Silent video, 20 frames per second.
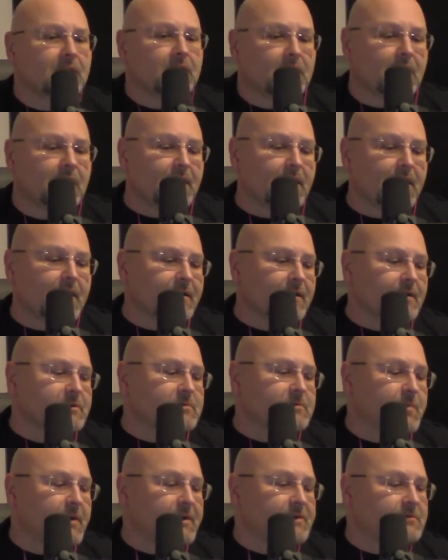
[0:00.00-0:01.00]
I, I
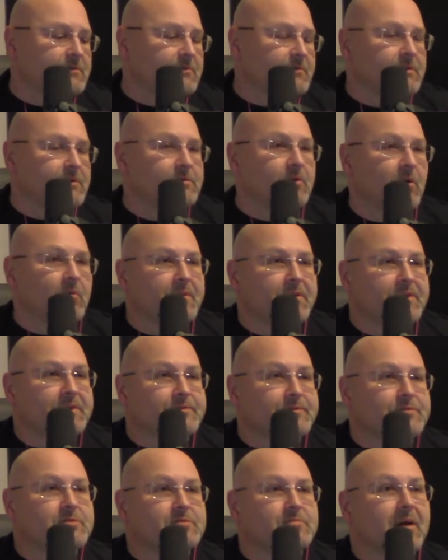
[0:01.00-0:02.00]
guess basically, don't be
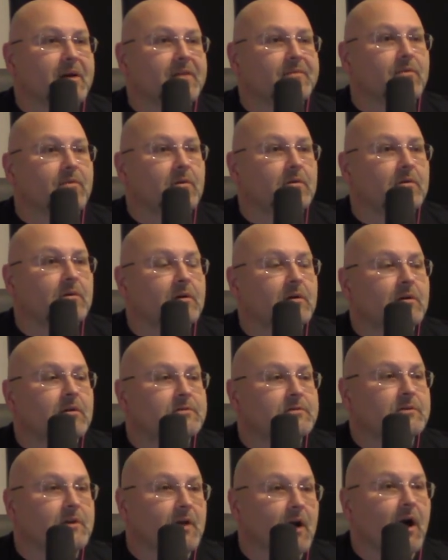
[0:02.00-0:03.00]
disrespectful
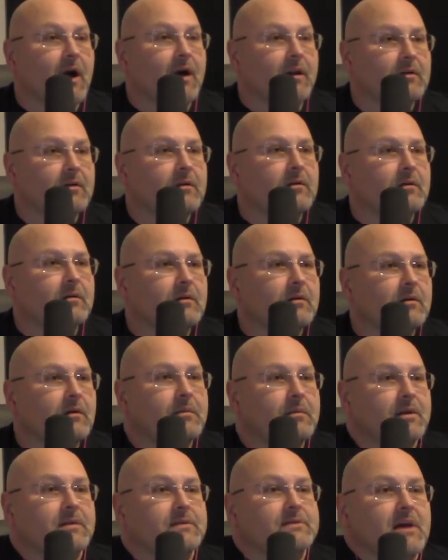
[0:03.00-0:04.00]
to God.
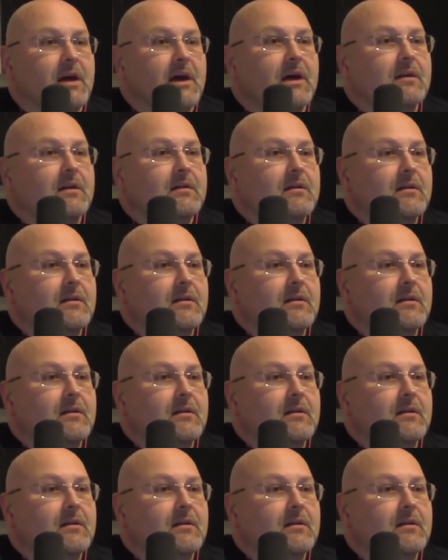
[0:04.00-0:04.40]
I mean, is that